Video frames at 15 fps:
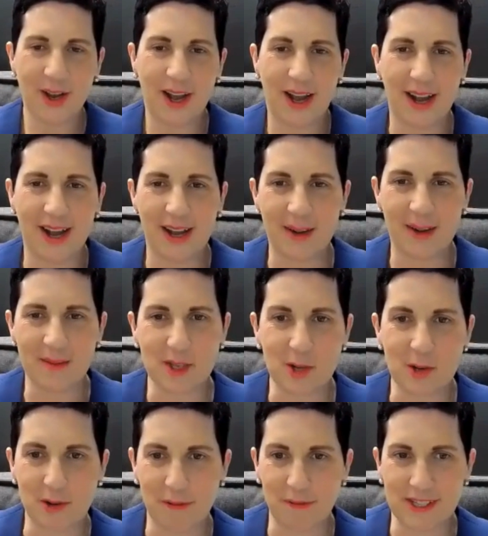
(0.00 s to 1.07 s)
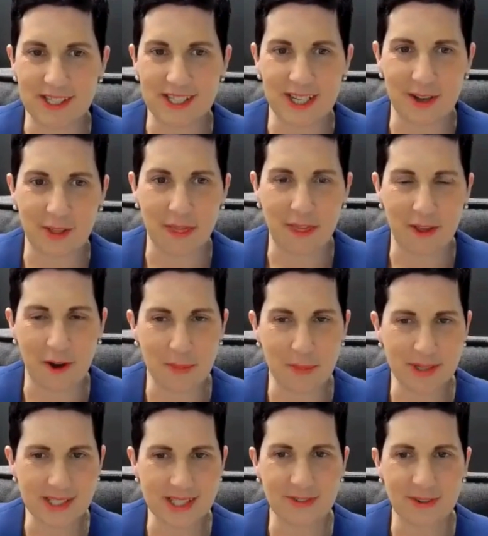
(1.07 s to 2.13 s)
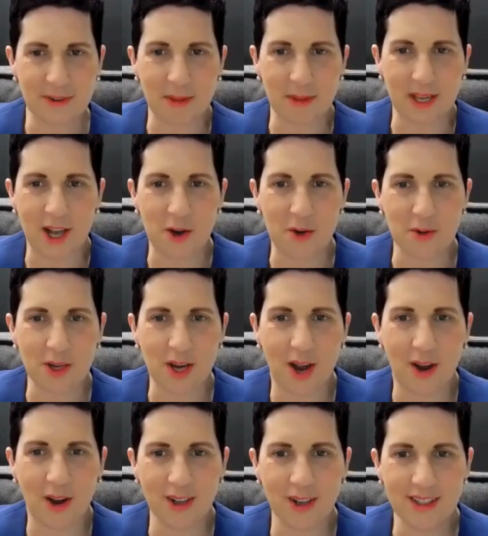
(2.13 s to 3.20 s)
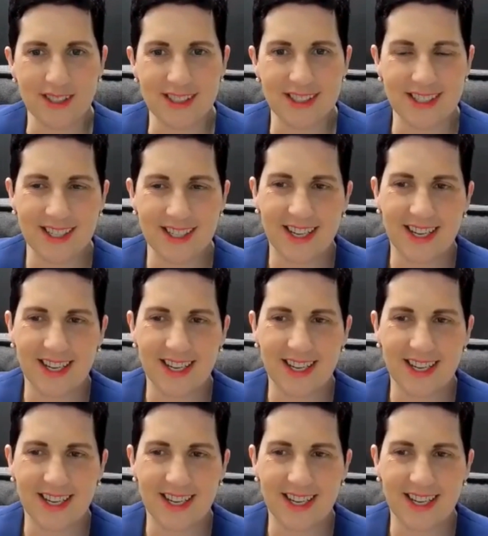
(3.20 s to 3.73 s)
you're a physiotherapist from the Gold Coast.